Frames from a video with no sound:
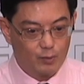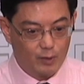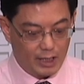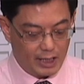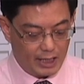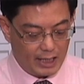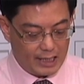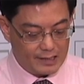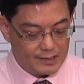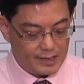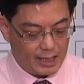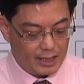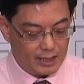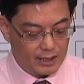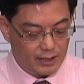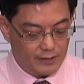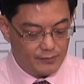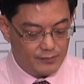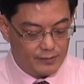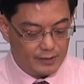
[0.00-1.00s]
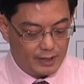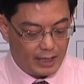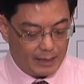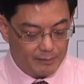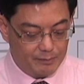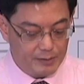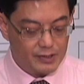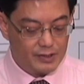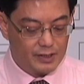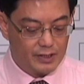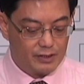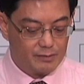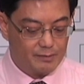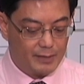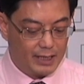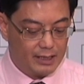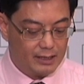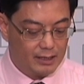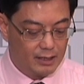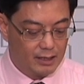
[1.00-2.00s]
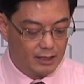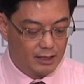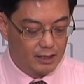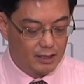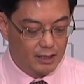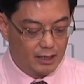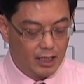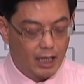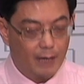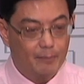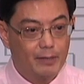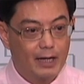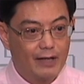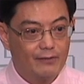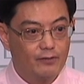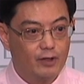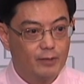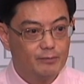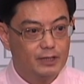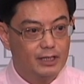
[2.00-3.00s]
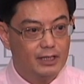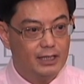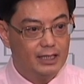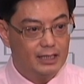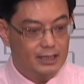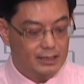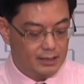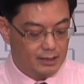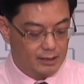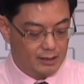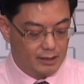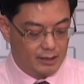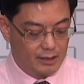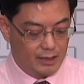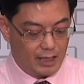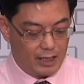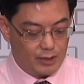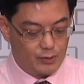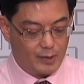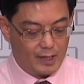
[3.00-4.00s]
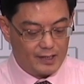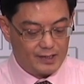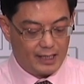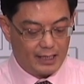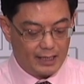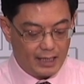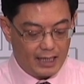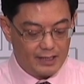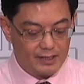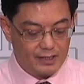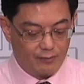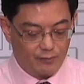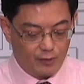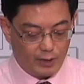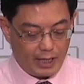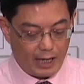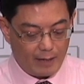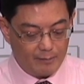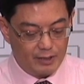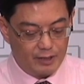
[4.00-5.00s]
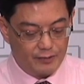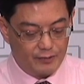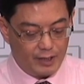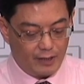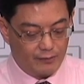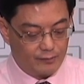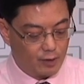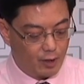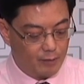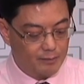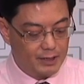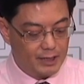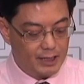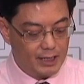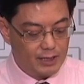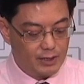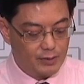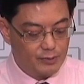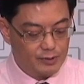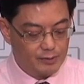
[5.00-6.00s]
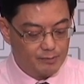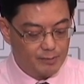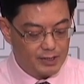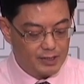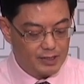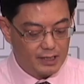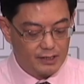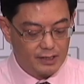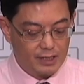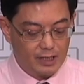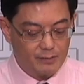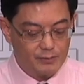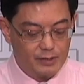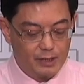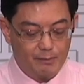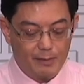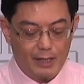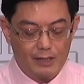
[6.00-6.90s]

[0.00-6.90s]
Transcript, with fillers: working executives and businessmen a platform to learn as well as enhance the vocabulary of commonly used business terms in